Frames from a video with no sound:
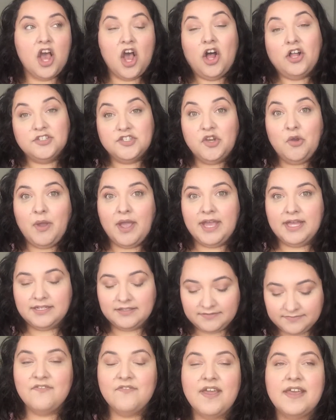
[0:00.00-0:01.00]
I'll do it.
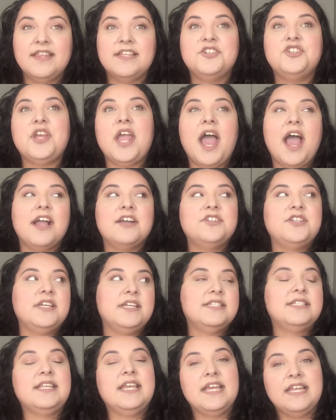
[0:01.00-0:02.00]
And then she actually
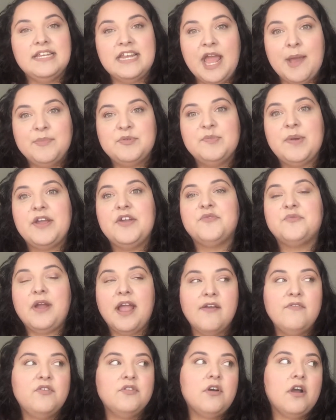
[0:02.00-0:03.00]
gets kidnapped by a
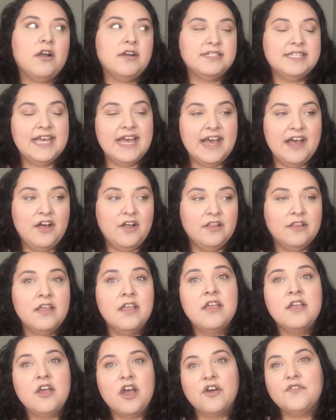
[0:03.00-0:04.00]
rival cartel
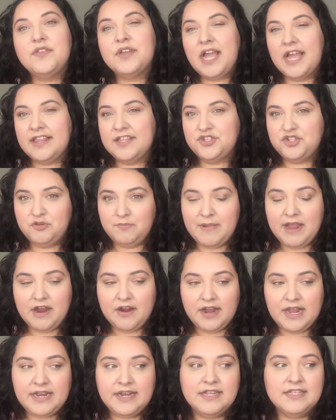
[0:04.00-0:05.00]
of the guy that she married.